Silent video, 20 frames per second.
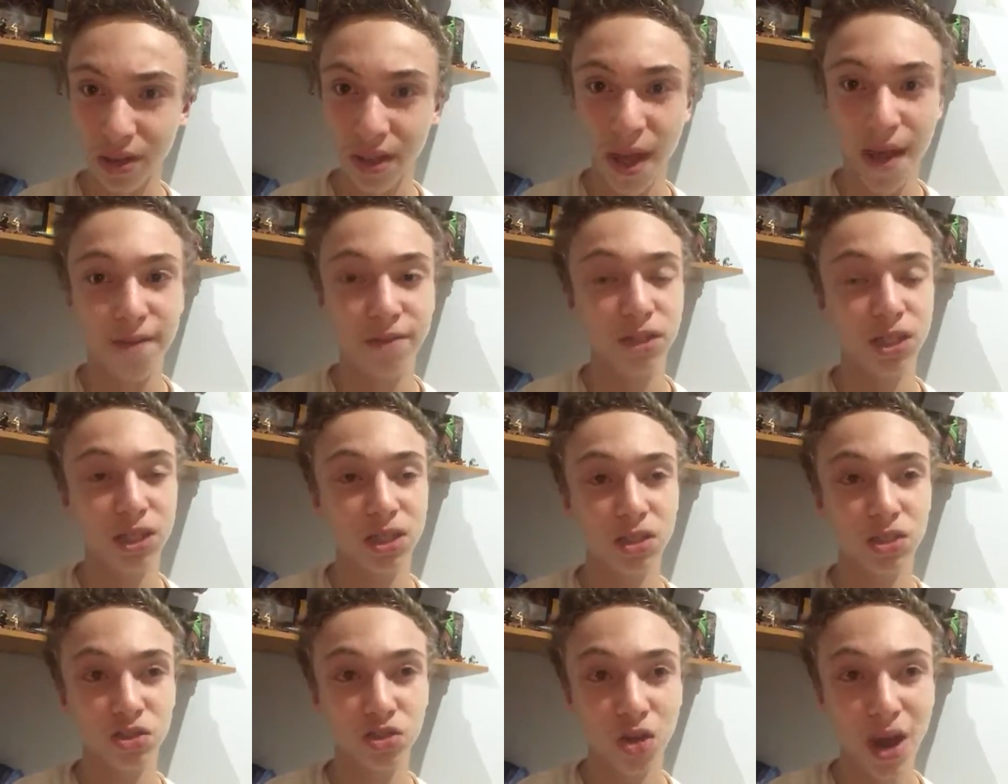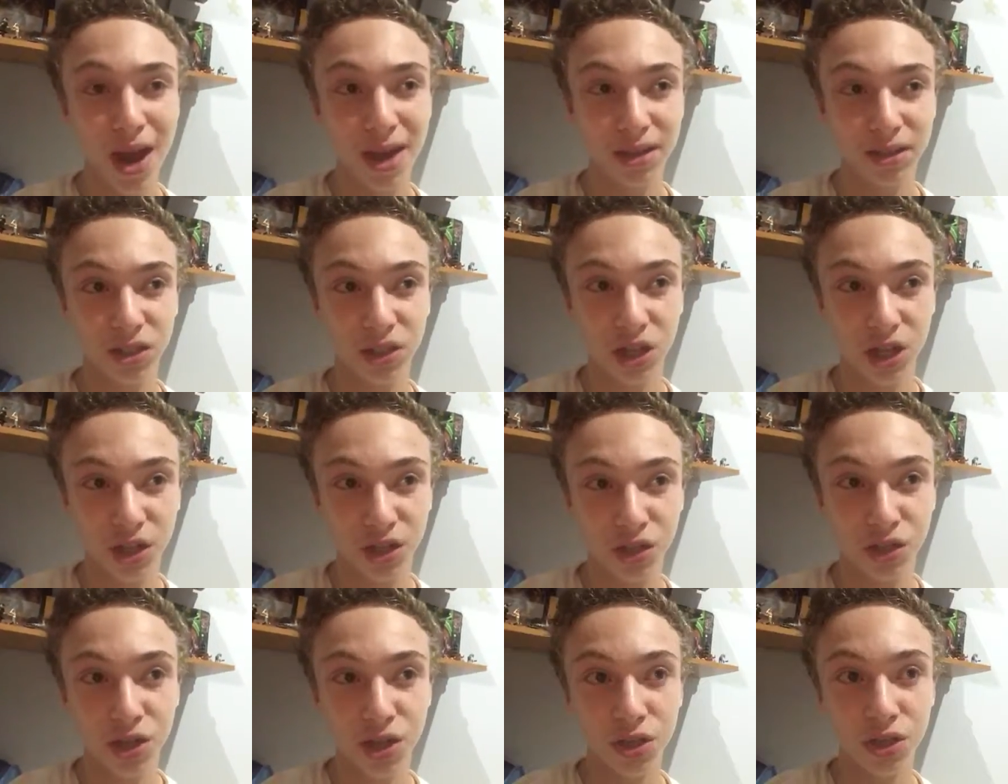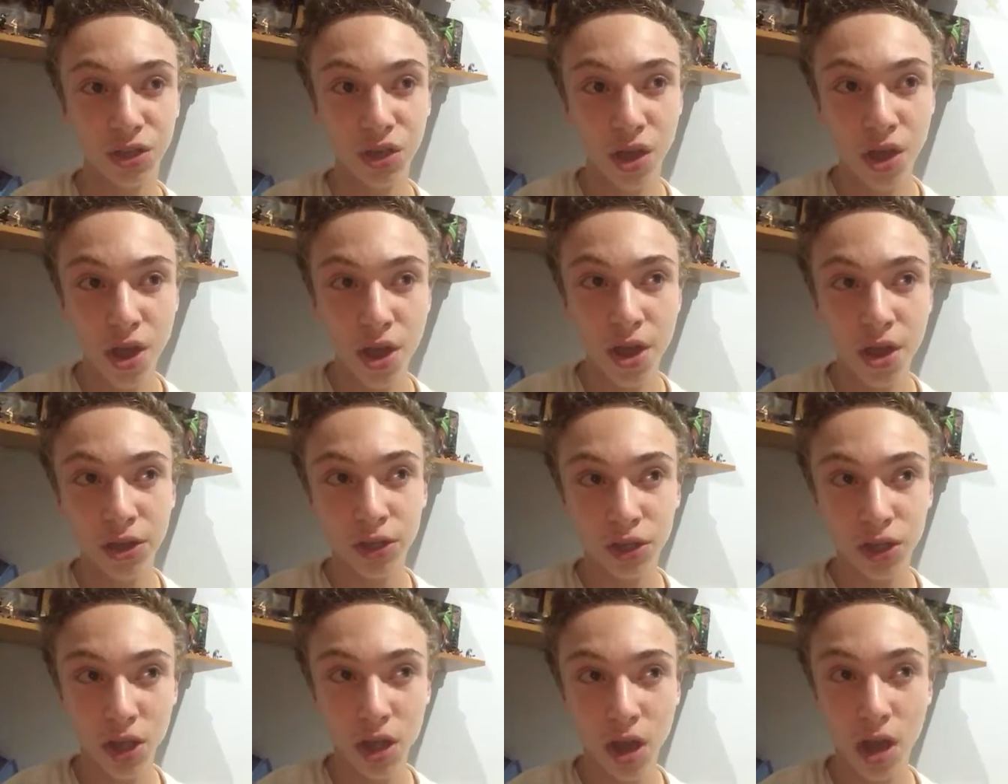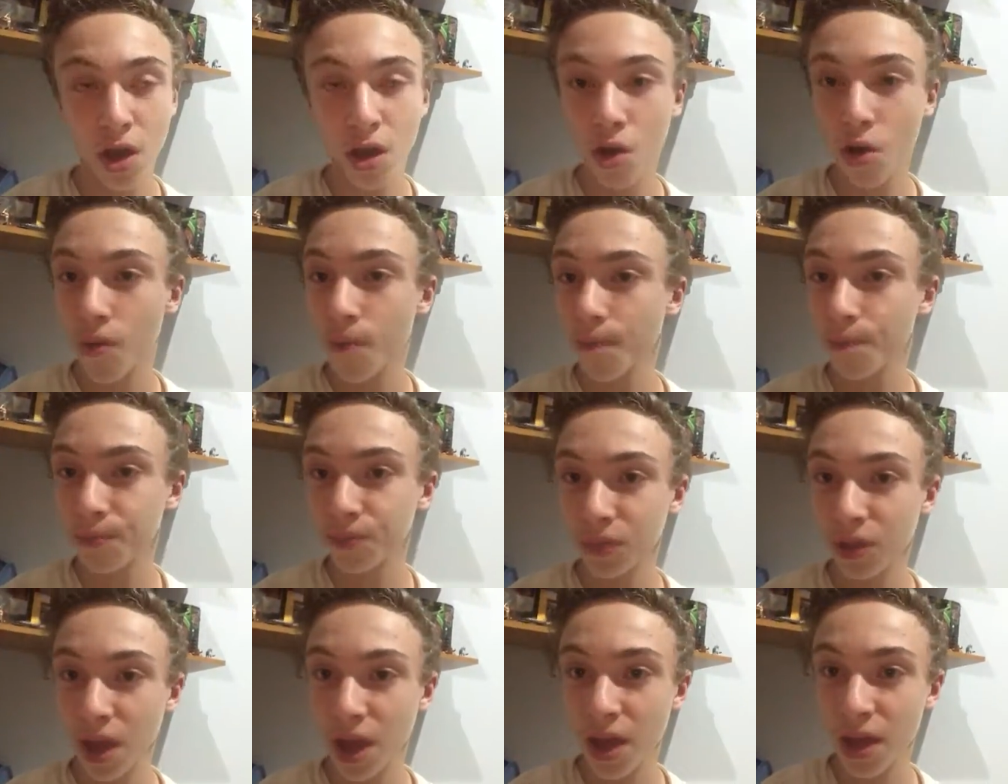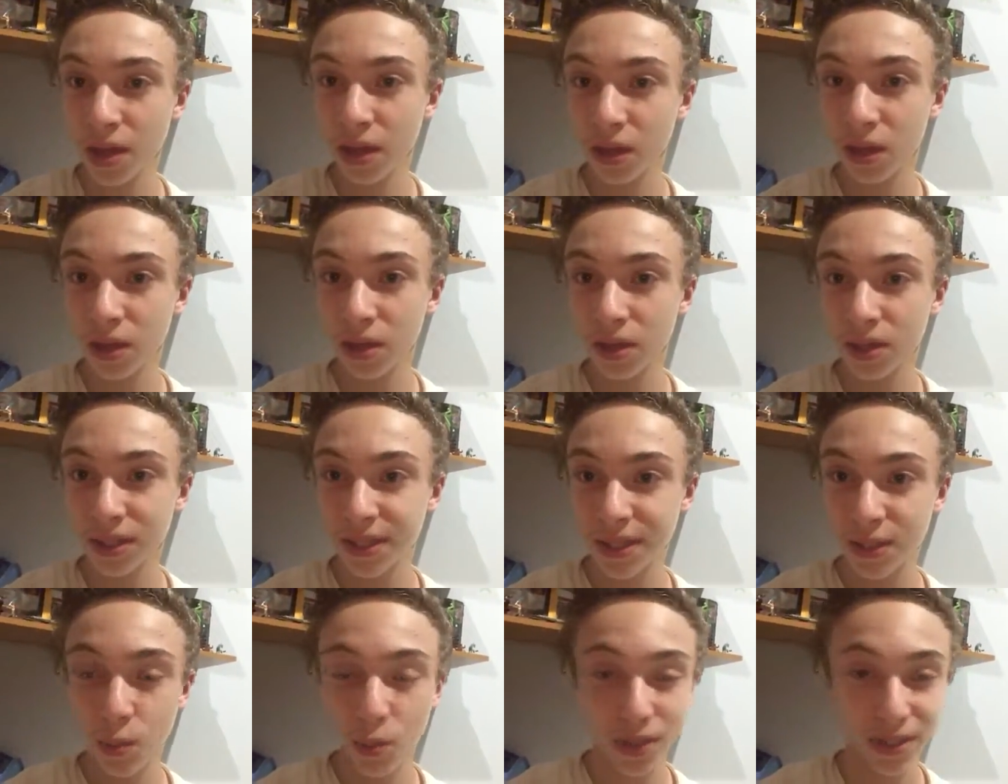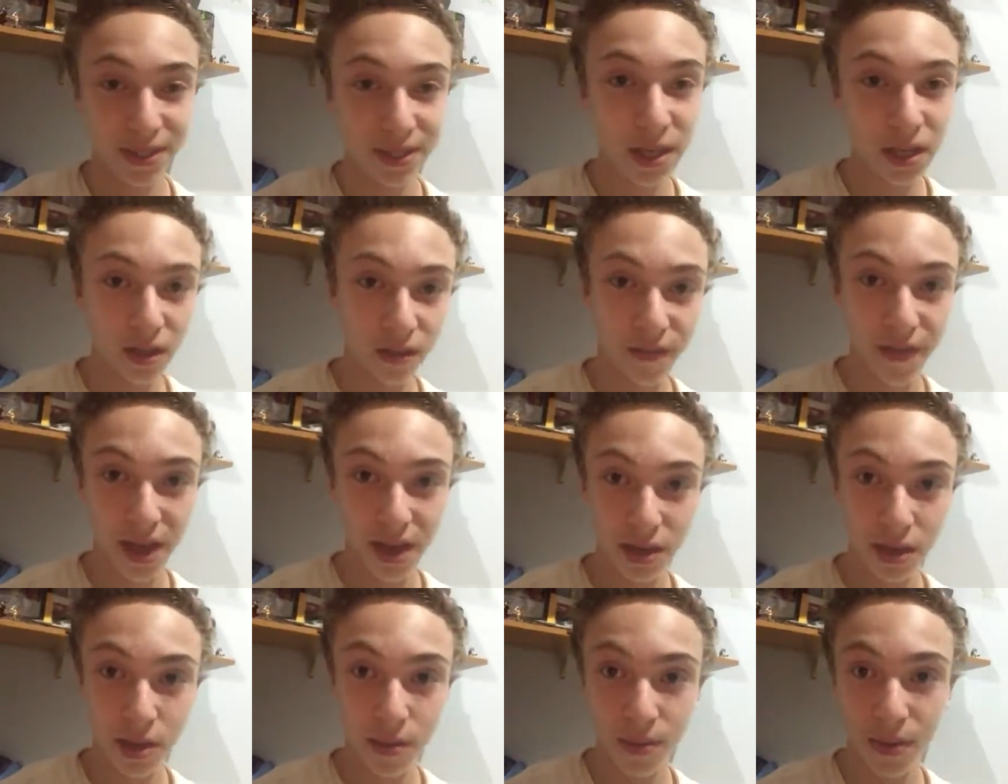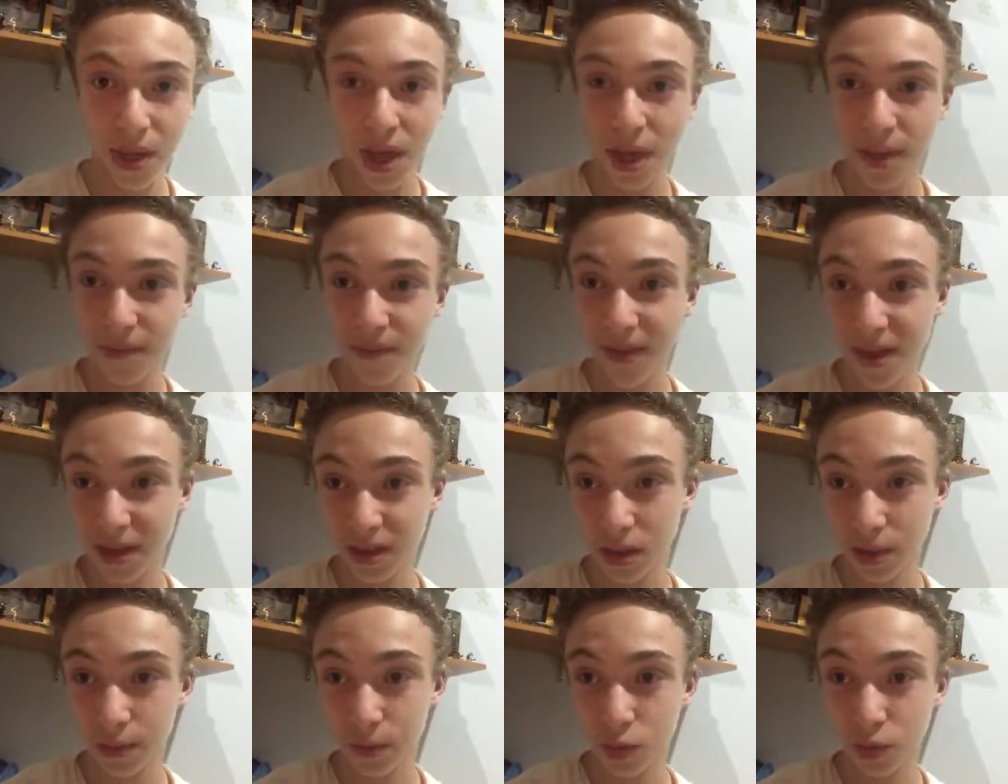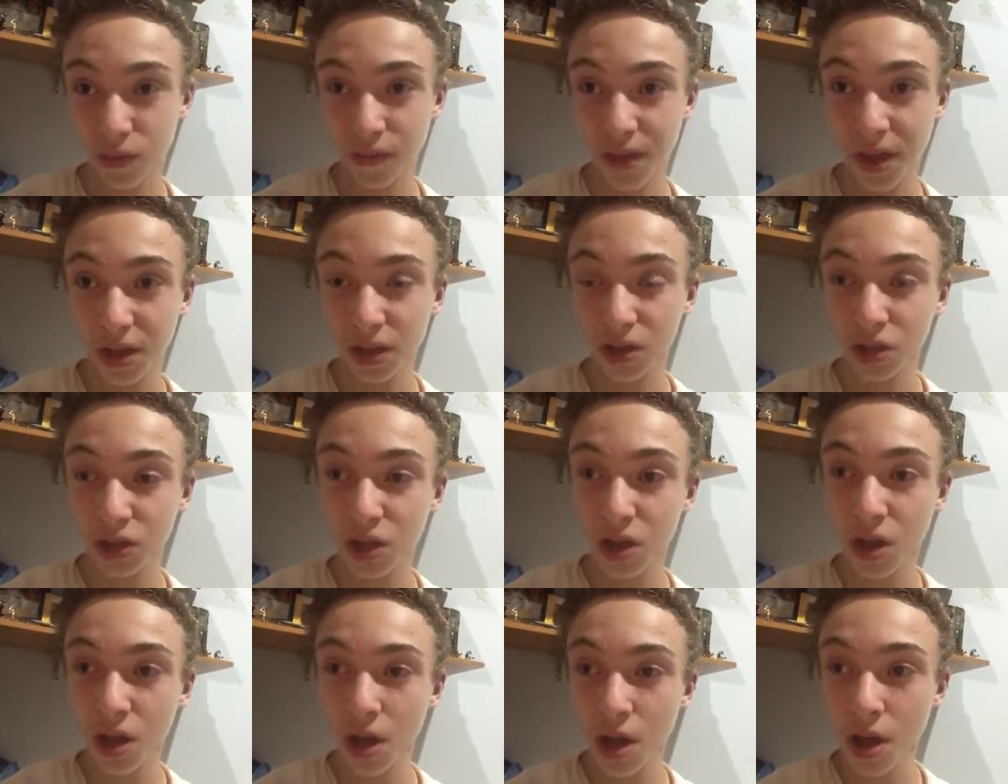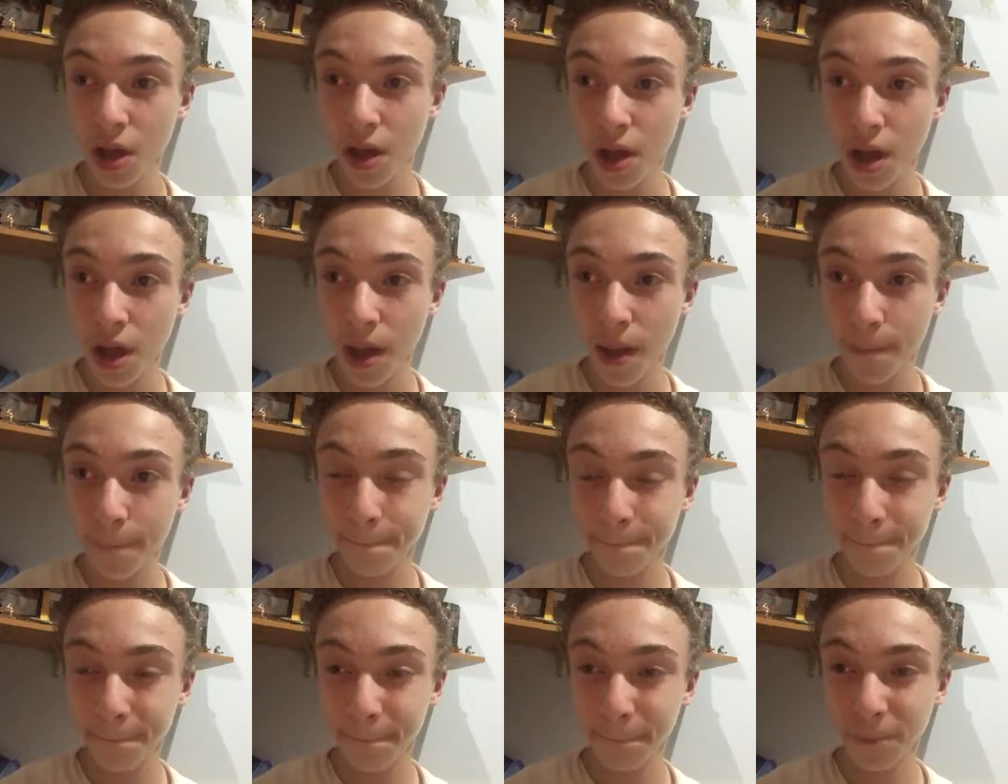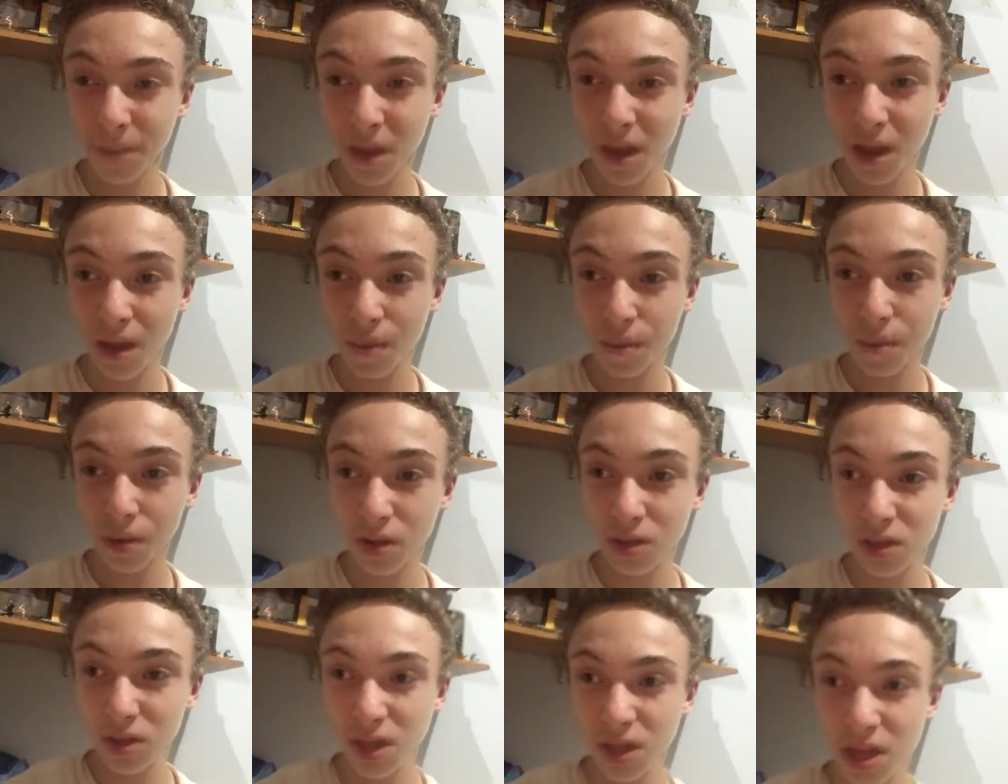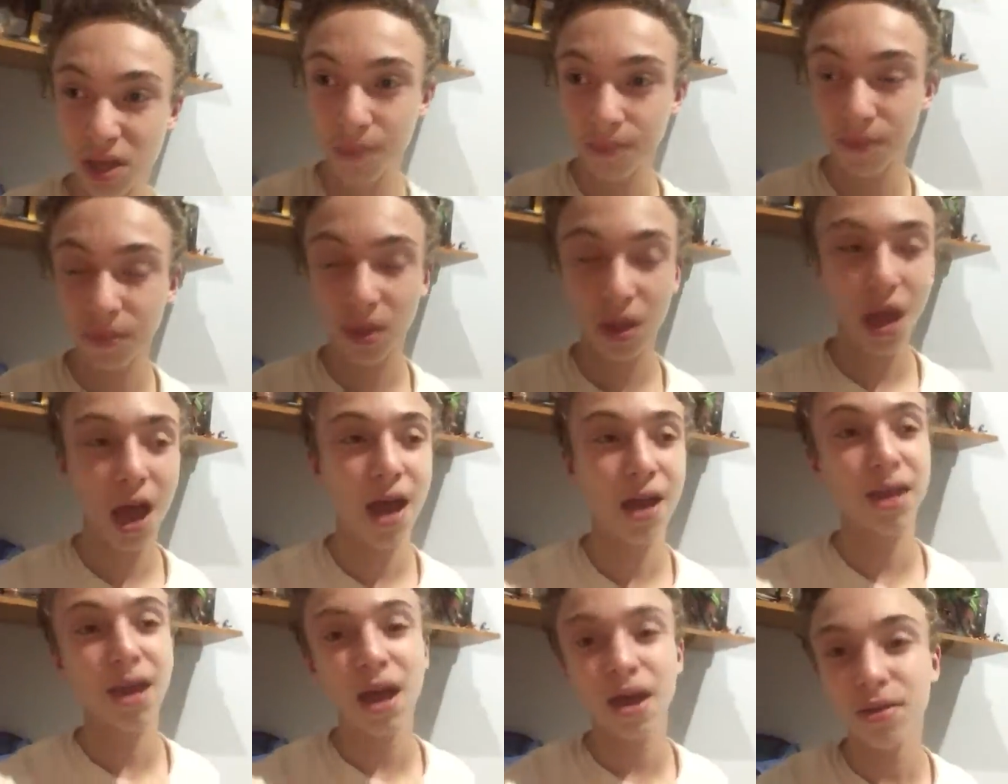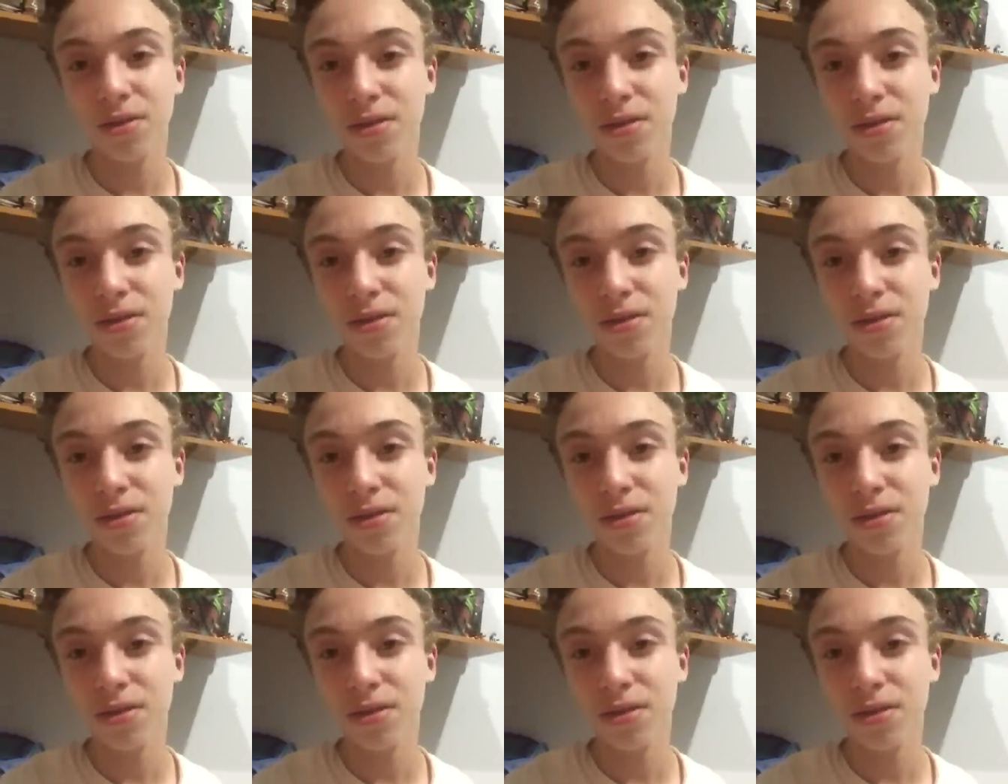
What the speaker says: have track changes. So like when Steel Phantom became Phantom's Revenge. Personally, I